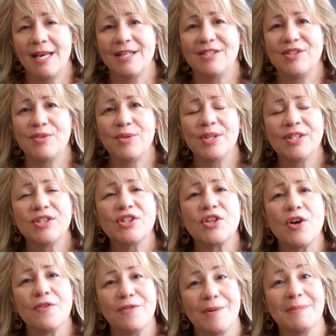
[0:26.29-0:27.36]
Students
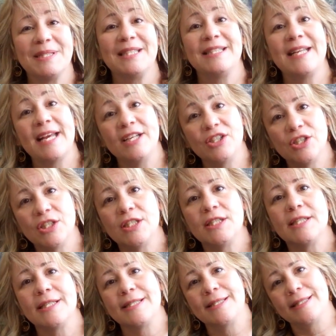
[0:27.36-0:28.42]
go from station
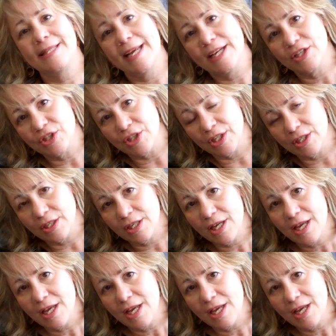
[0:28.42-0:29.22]
to station,